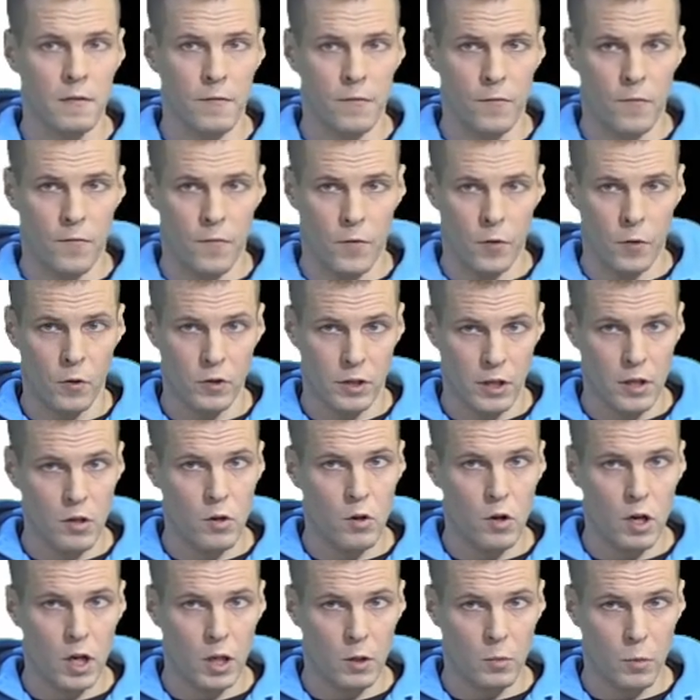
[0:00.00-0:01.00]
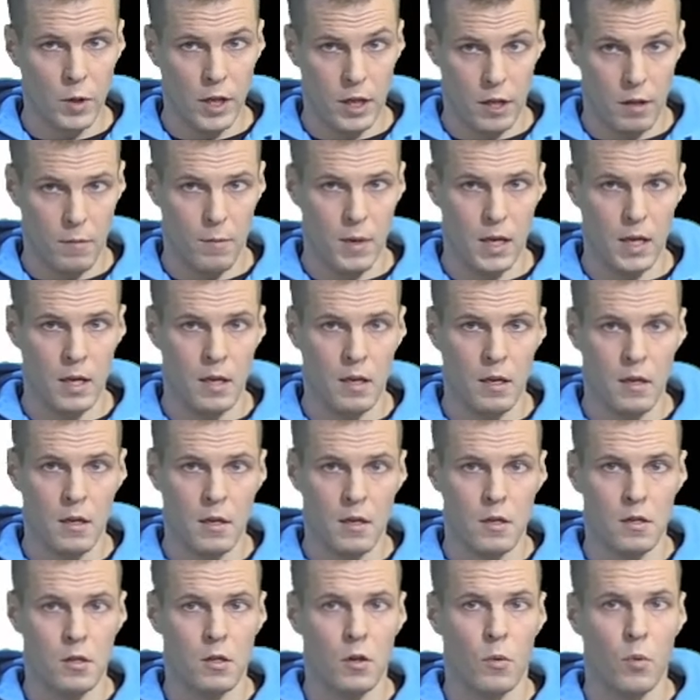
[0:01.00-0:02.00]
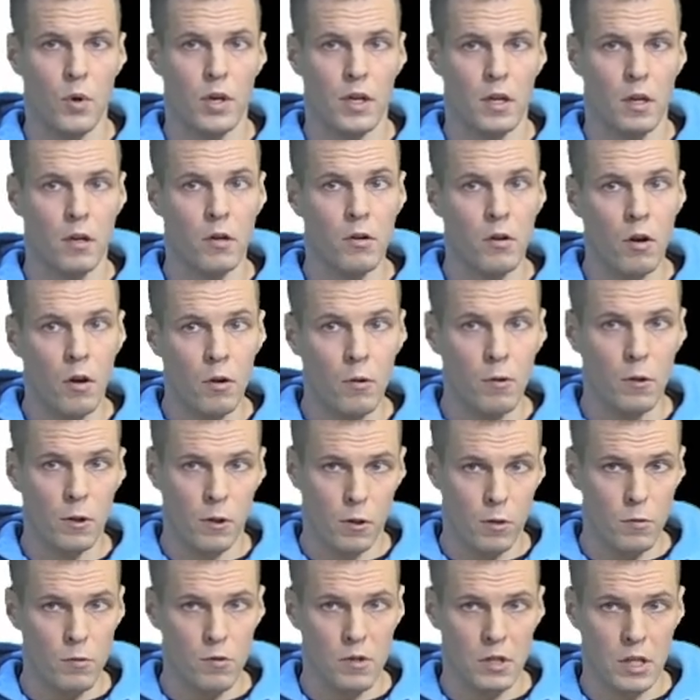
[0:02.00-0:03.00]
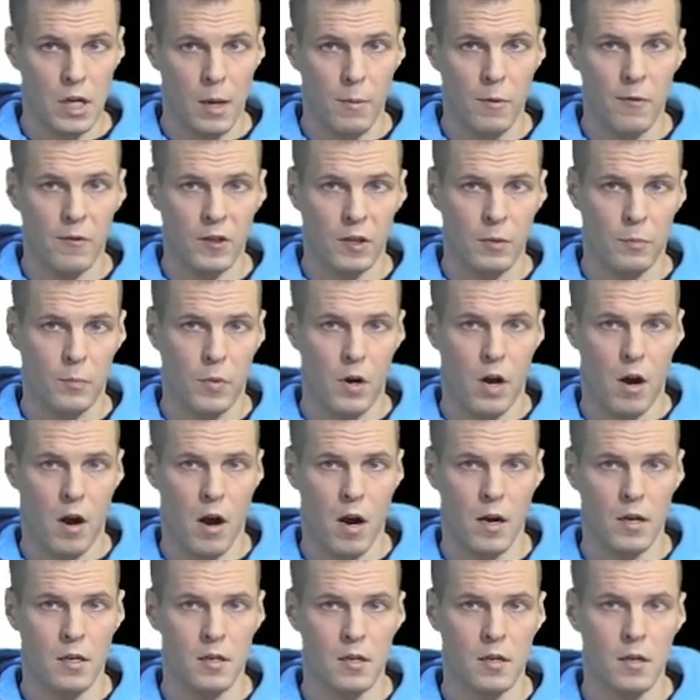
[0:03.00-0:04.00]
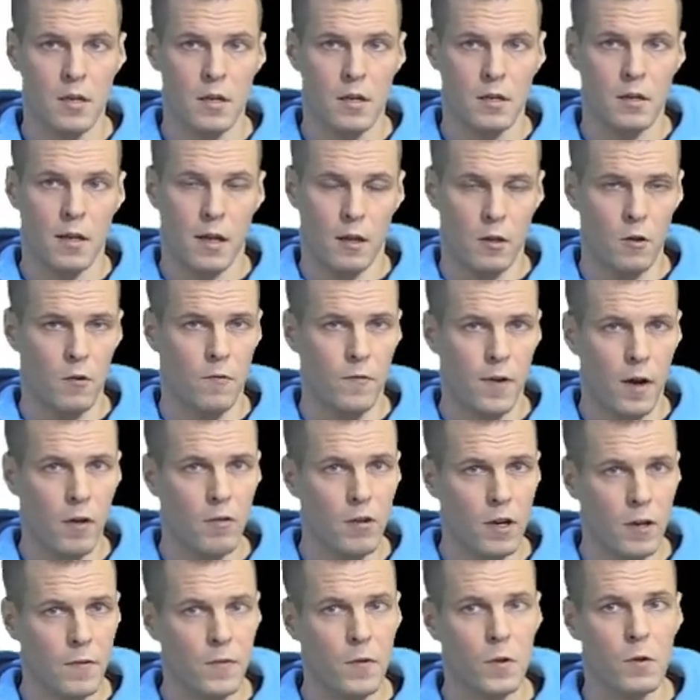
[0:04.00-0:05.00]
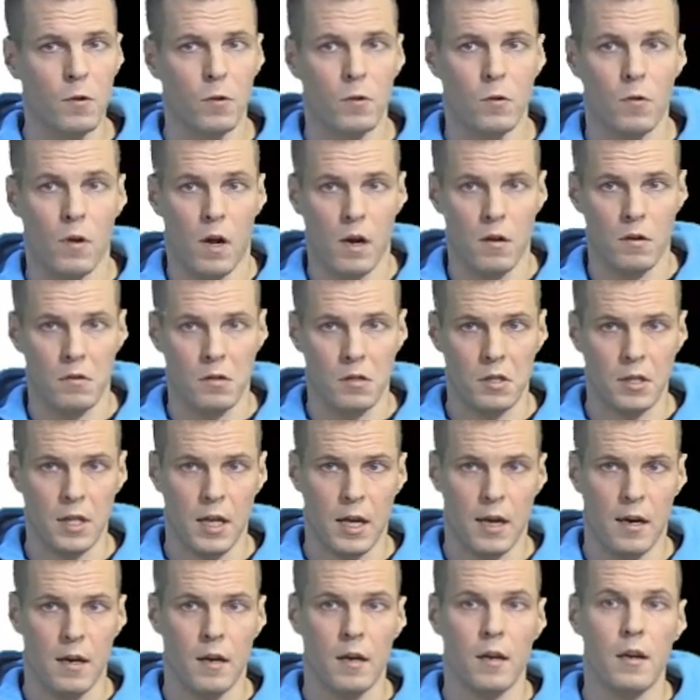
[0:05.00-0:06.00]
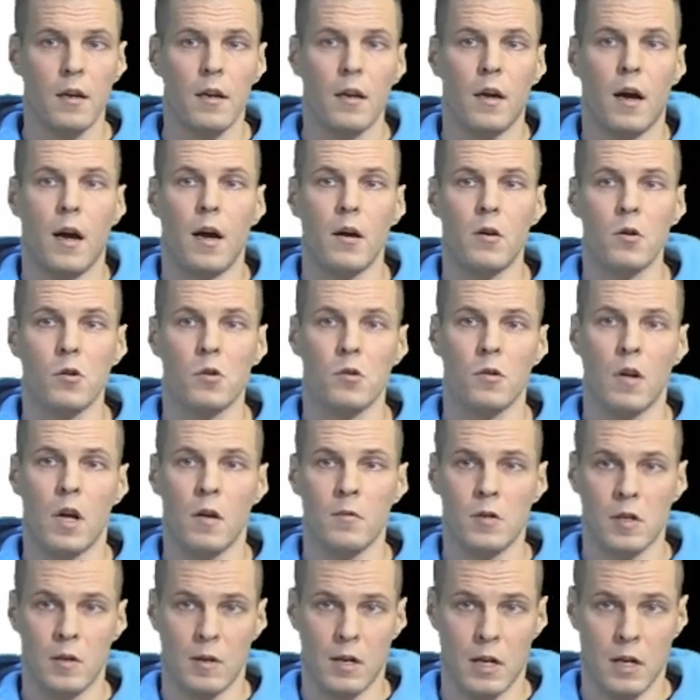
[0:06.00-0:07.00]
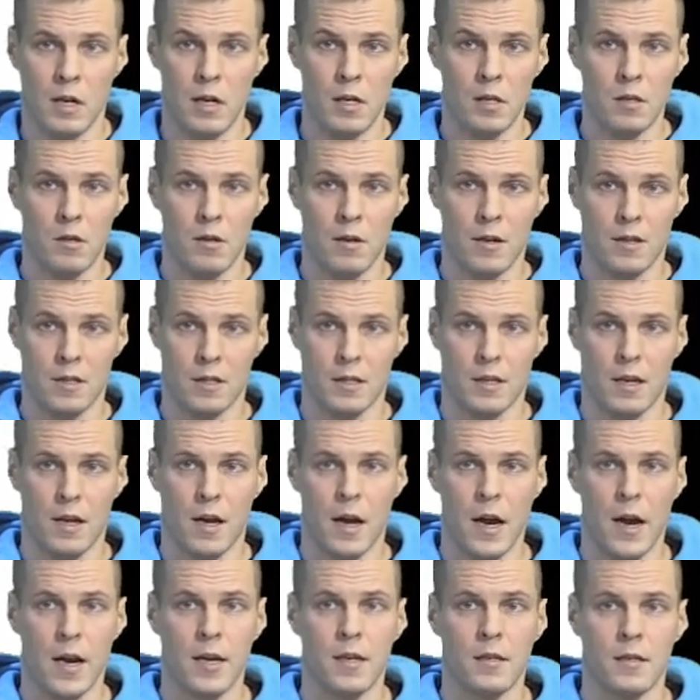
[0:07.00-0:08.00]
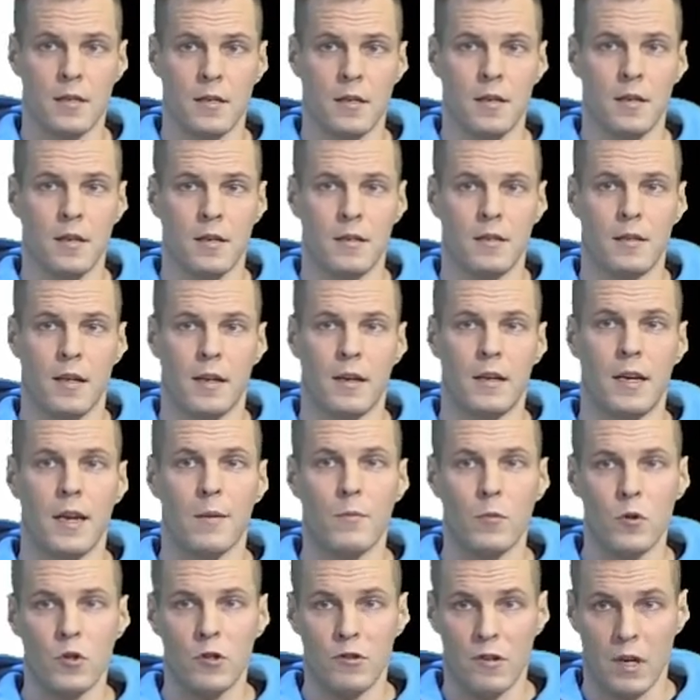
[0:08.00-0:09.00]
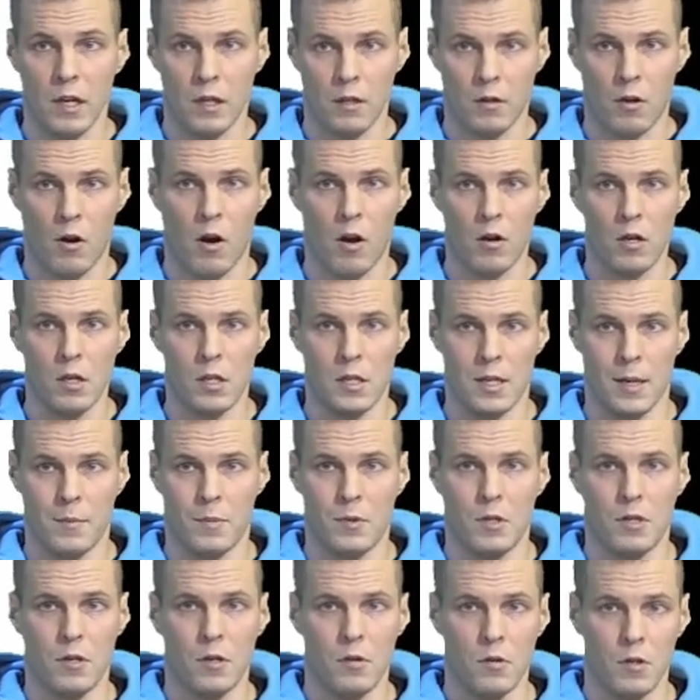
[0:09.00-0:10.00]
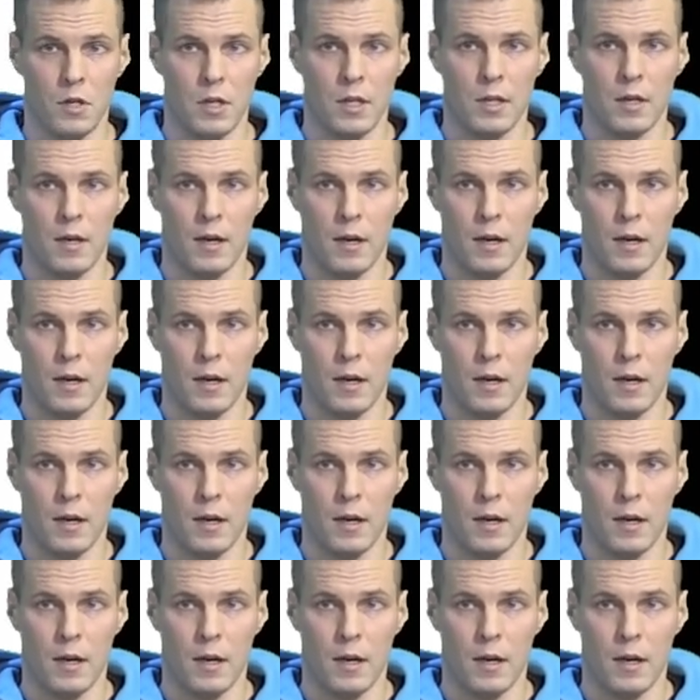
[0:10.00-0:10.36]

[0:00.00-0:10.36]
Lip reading: for the unit with me, so we can go through some of the parts that you found difficult to understand. I also have some additional slides that demonstrate concepts using